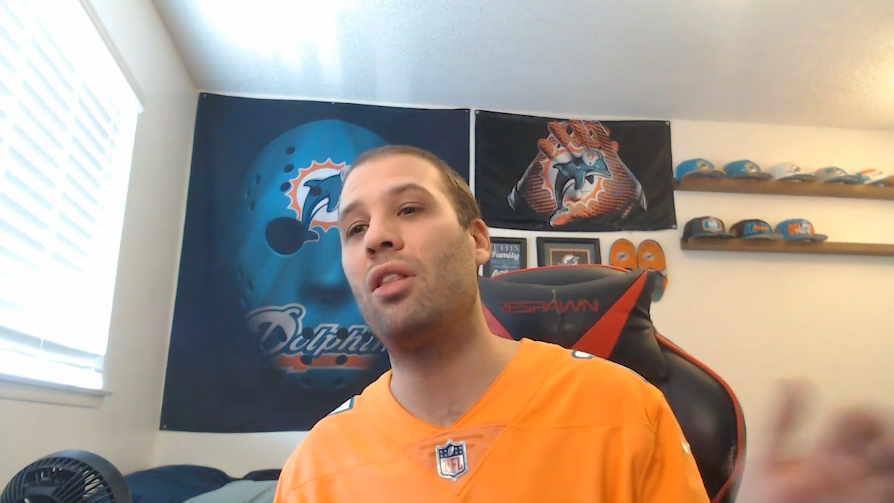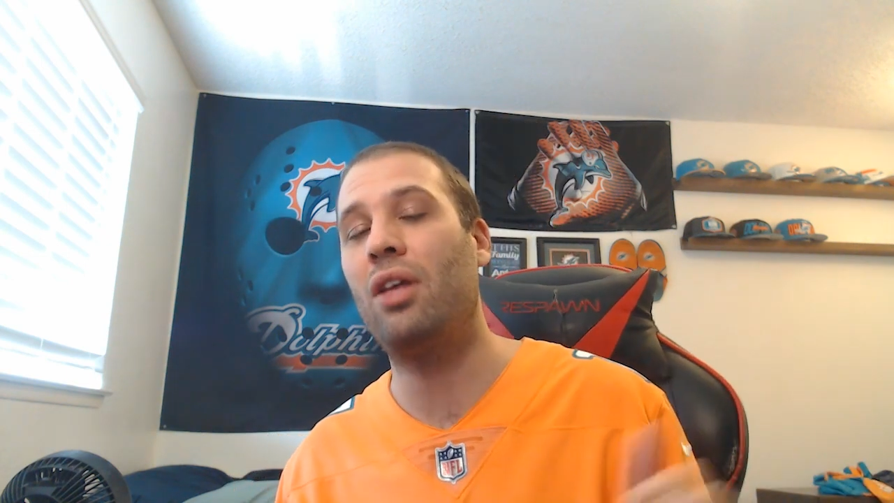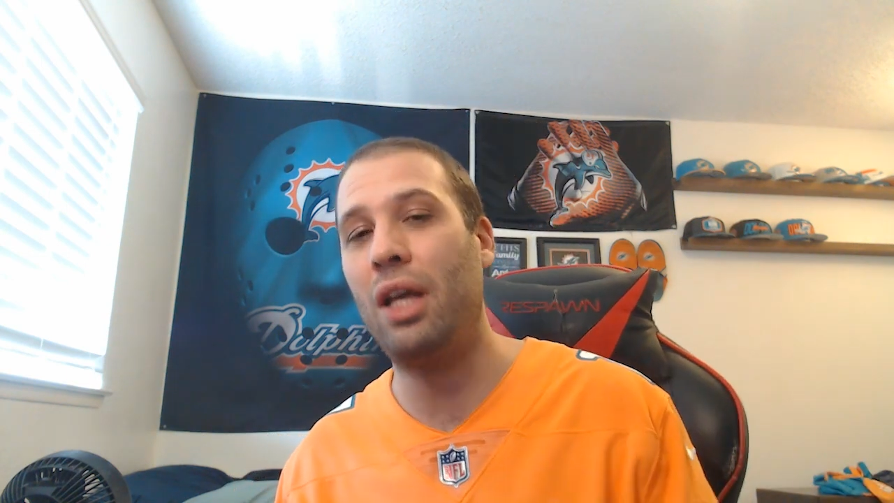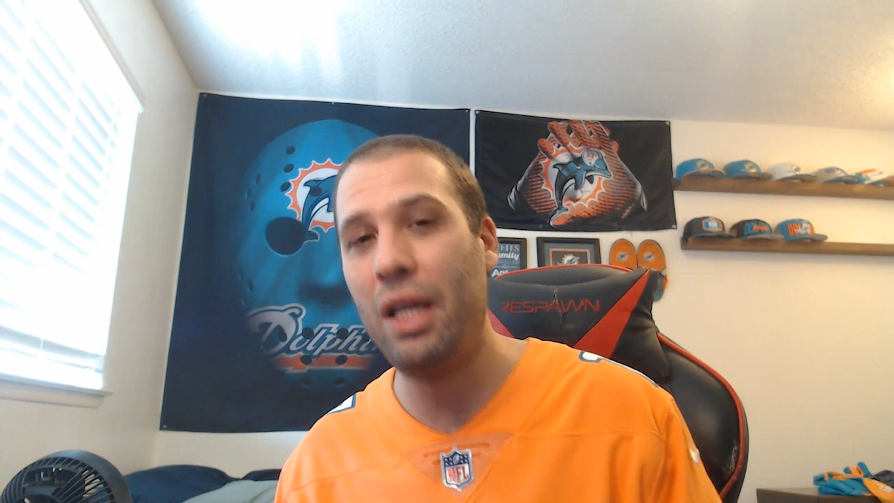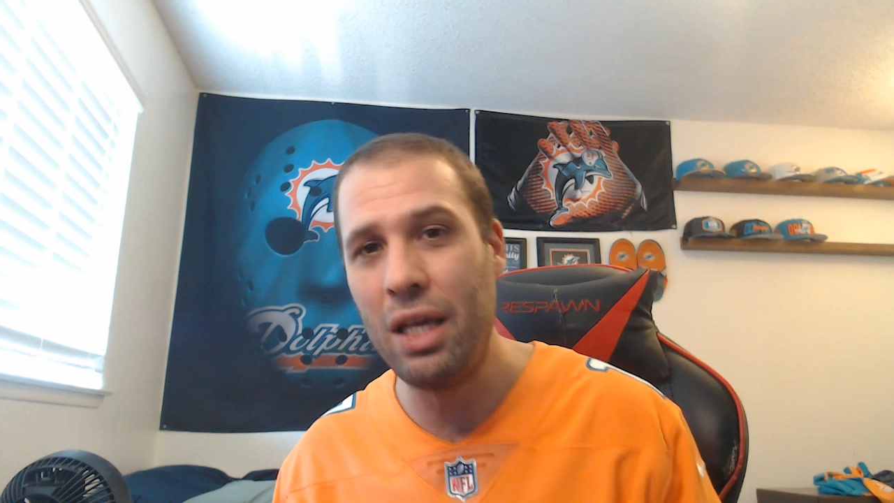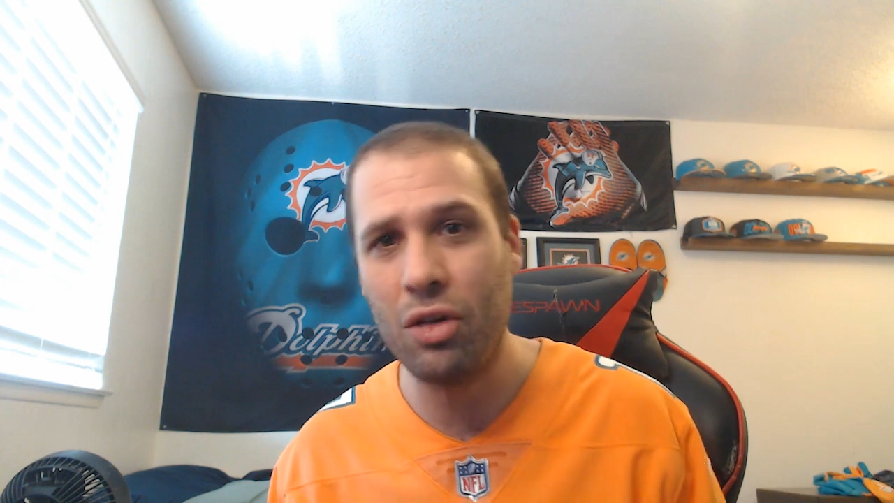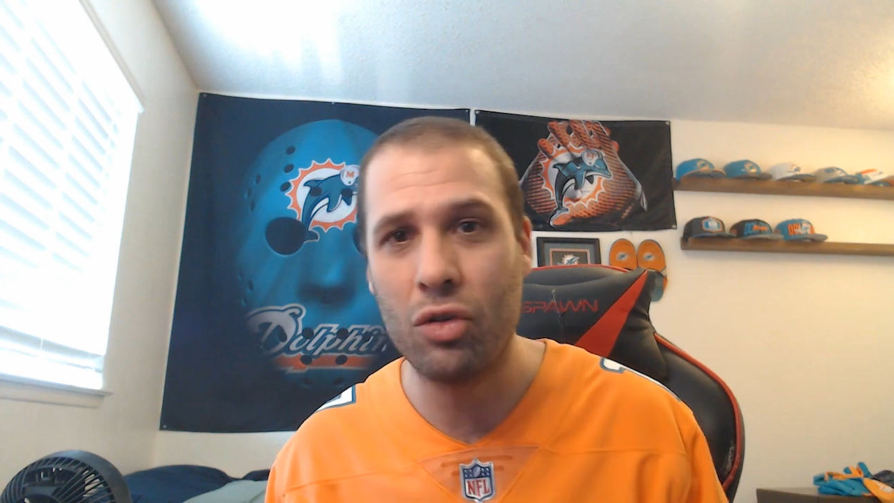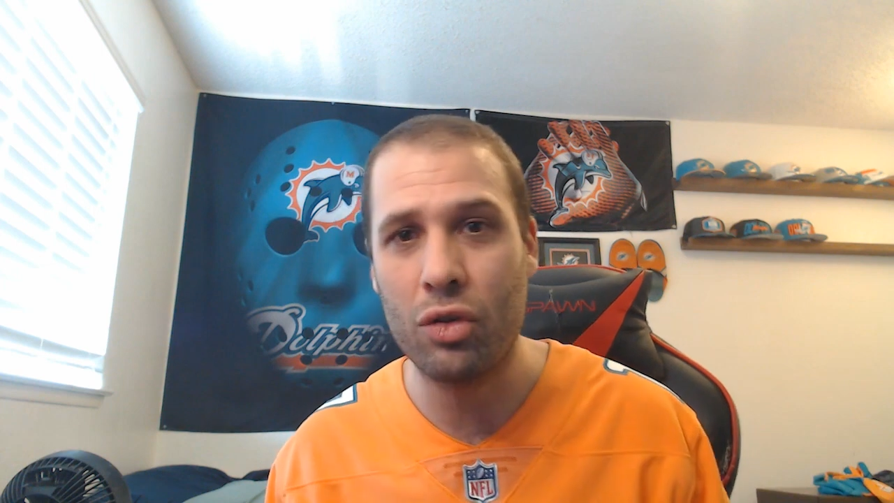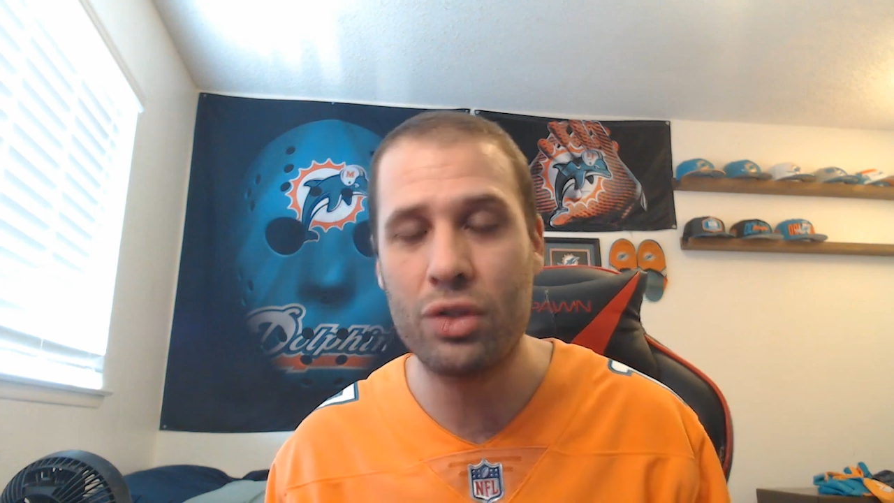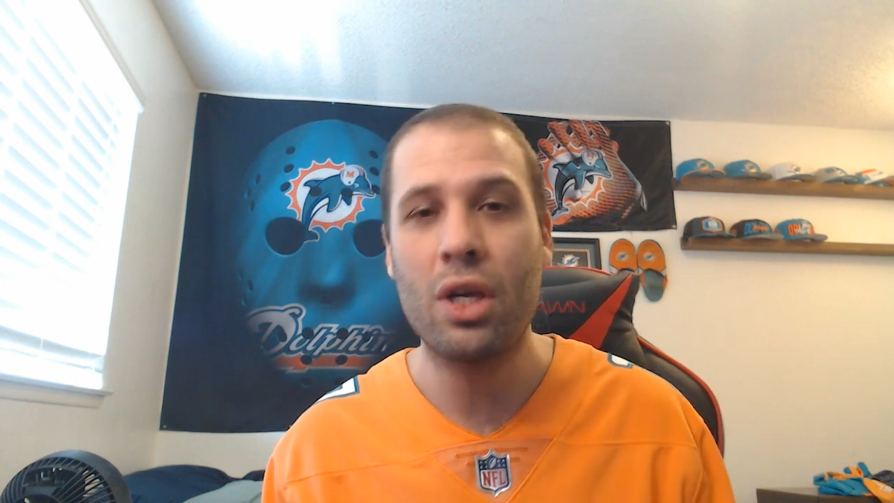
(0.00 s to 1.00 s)
the
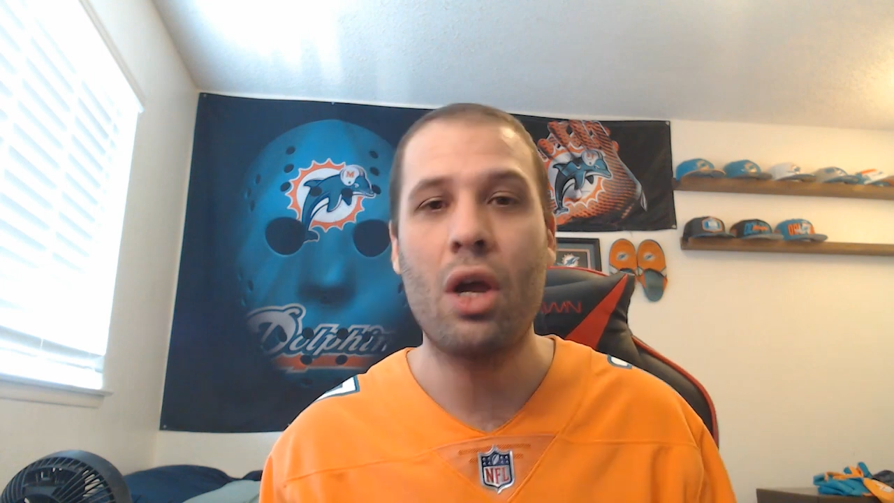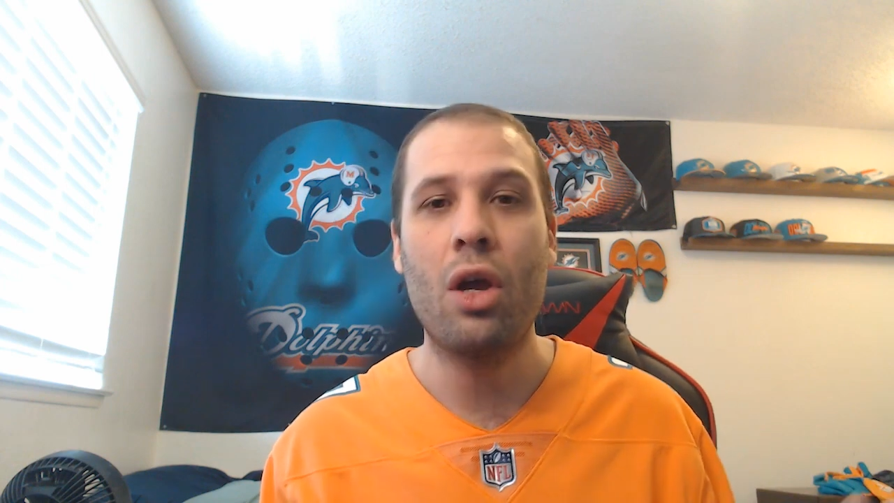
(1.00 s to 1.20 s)
Eagles,